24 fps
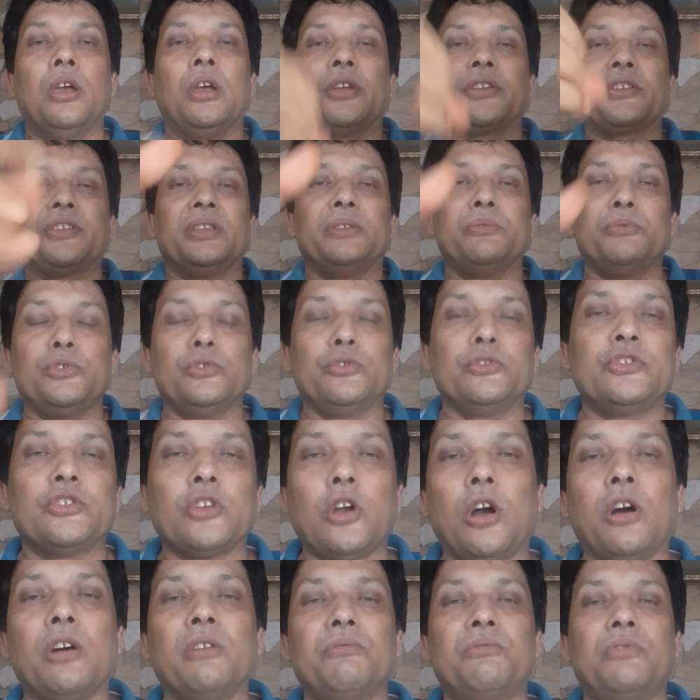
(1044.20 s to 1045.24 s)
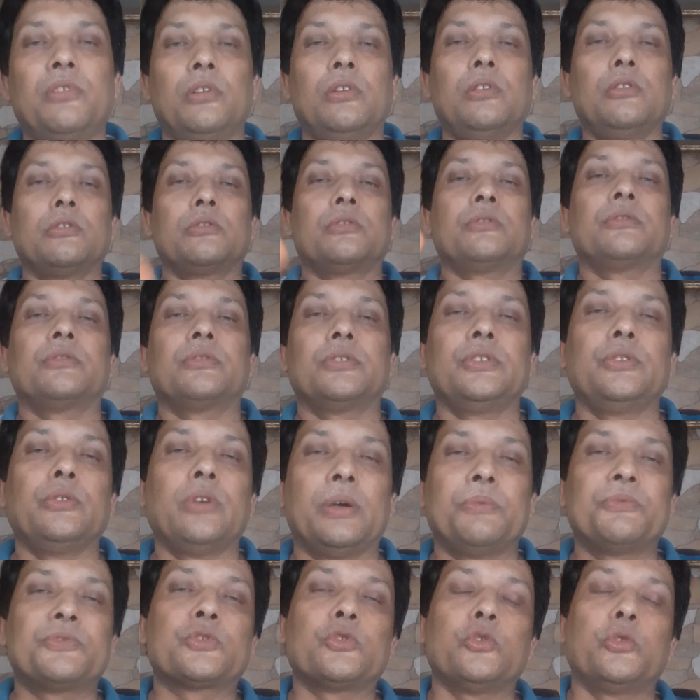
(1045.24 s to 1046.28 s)
give you job. Look, you
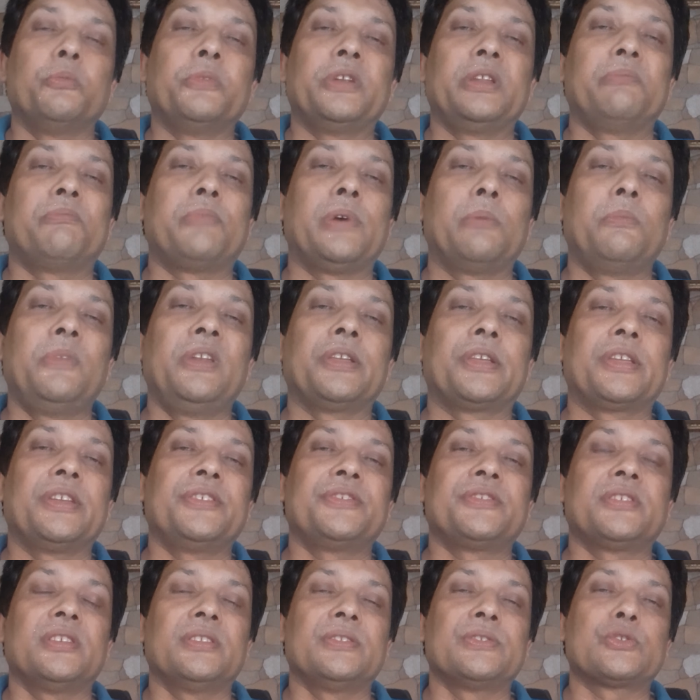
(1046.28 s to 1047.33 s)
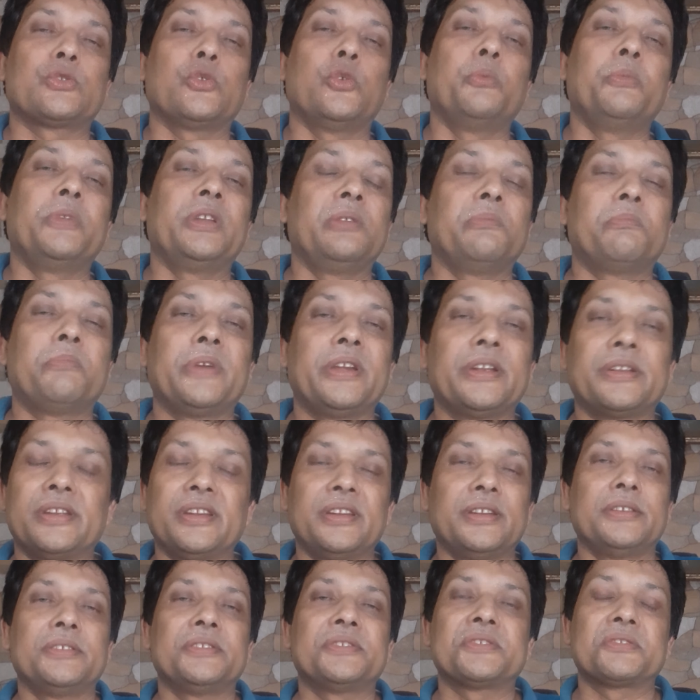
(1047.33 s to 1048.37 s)
have so many publications, so many
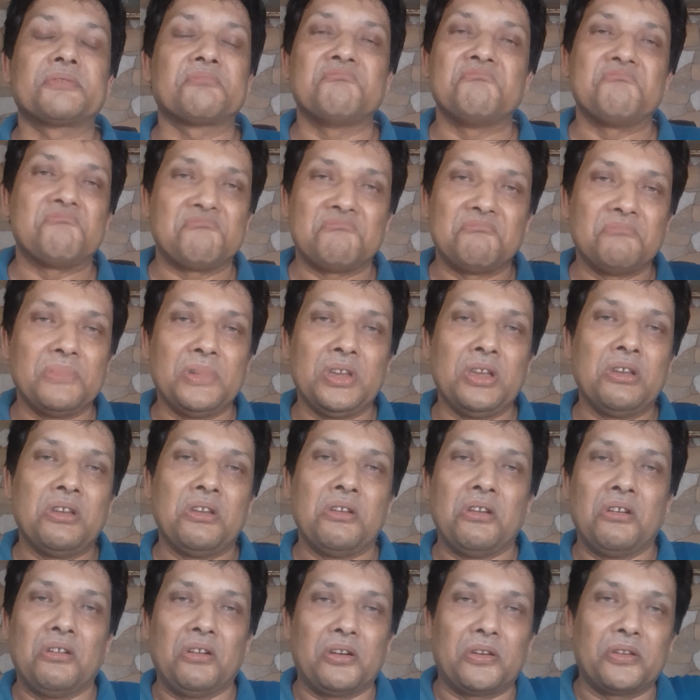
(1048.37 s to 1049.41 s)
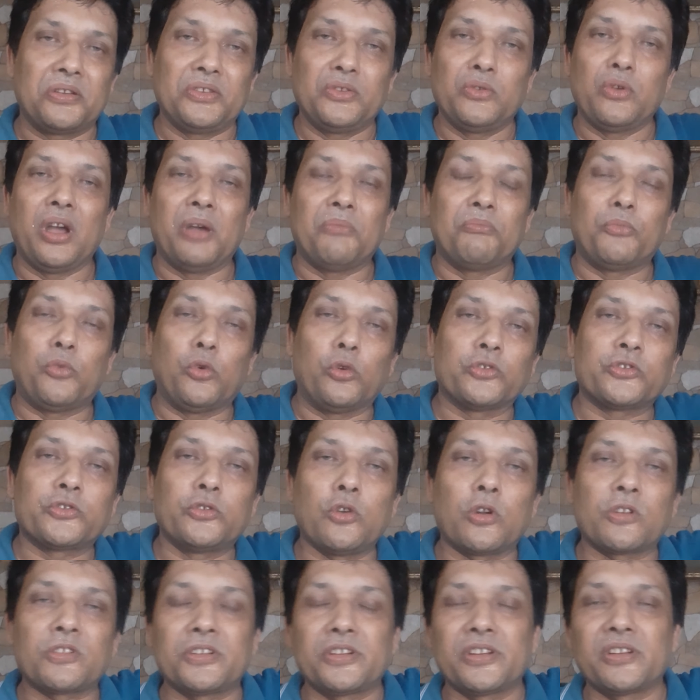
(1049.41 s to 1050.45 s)
patents, or you have
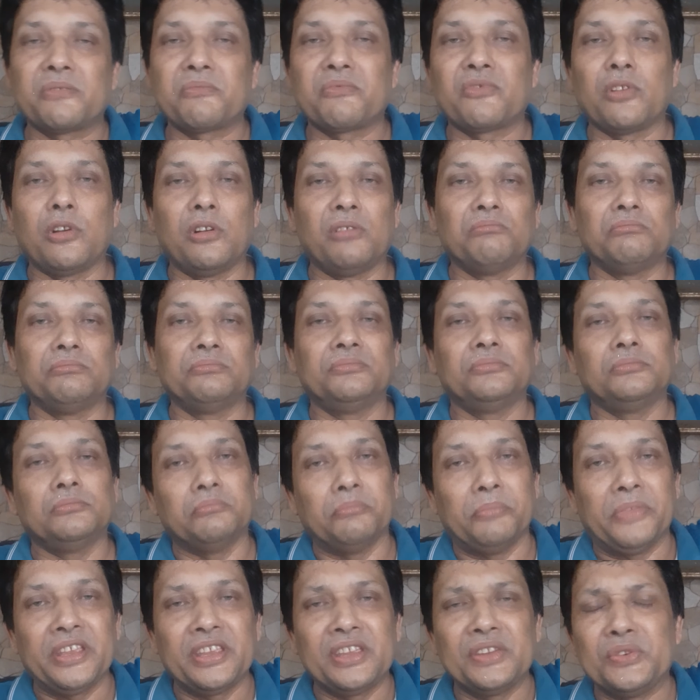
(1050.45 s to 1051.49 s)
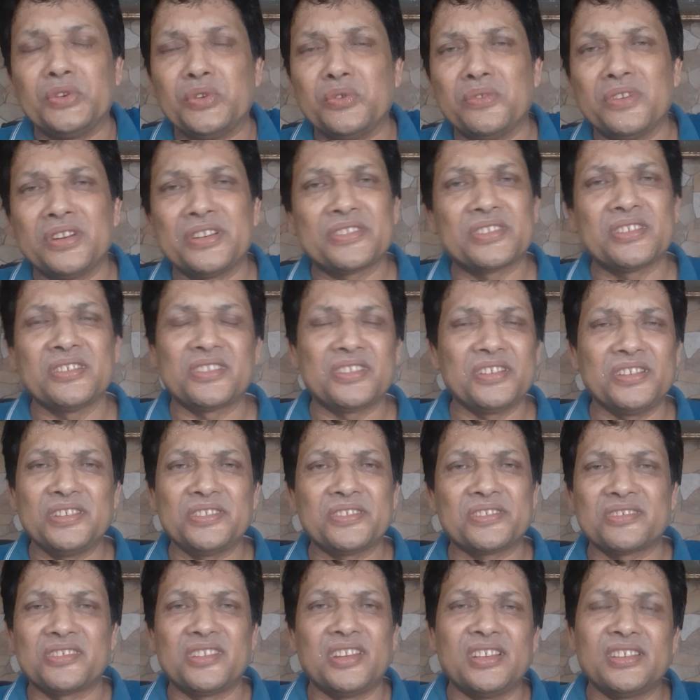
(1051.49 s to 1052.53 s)
postdoctorate from big
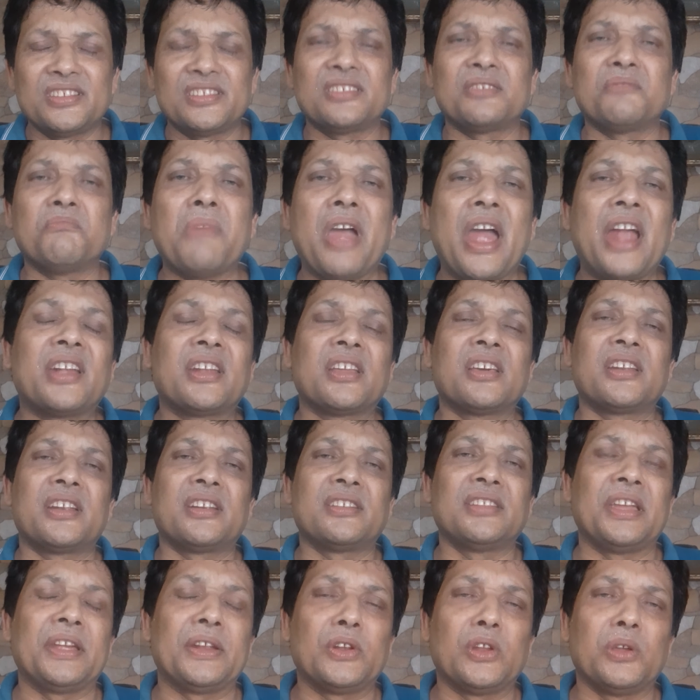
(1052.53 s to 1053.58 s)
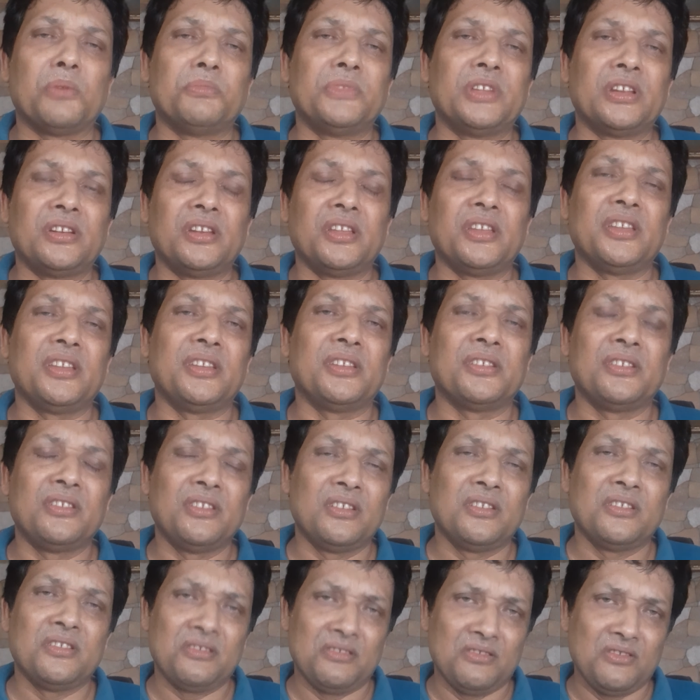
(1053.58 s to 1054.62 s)
universities. Doesn't matter at the end of the day.
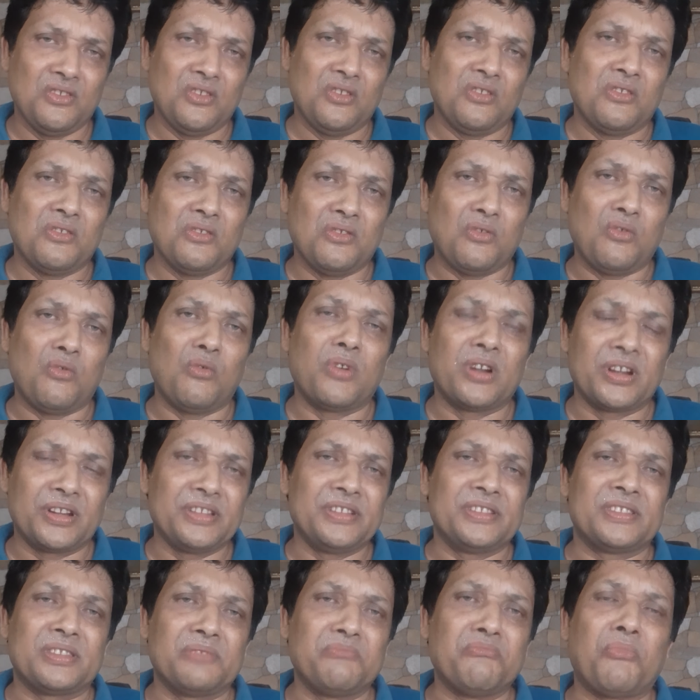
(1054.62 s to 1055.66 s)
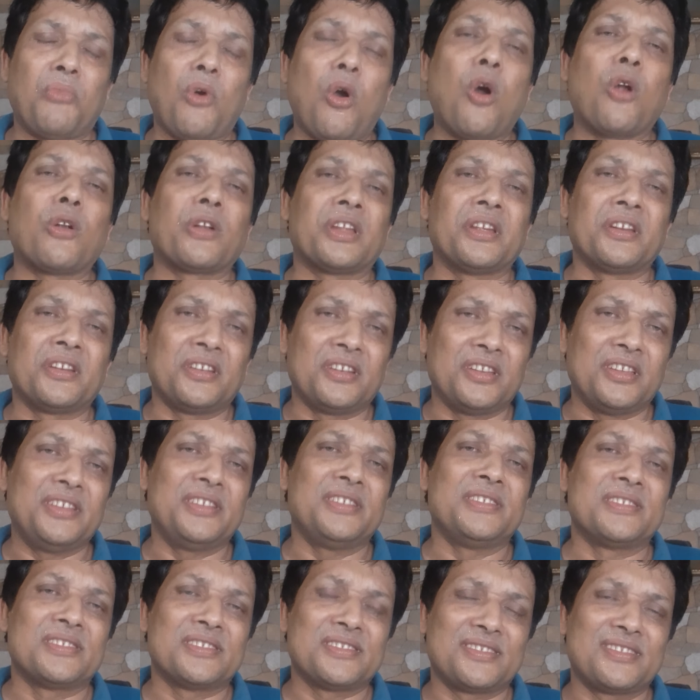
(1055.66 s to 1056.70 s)
What is important
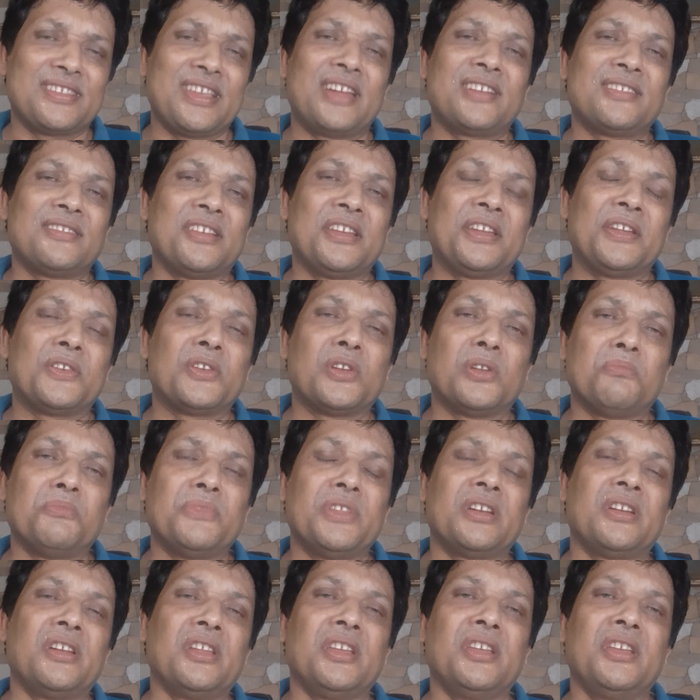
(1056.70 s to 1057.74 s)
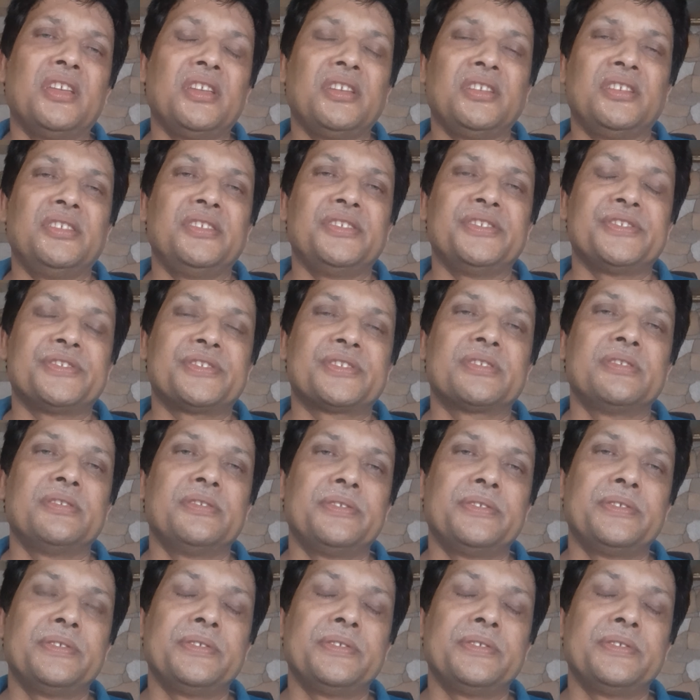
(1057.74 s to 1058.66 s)
is at the end of the day is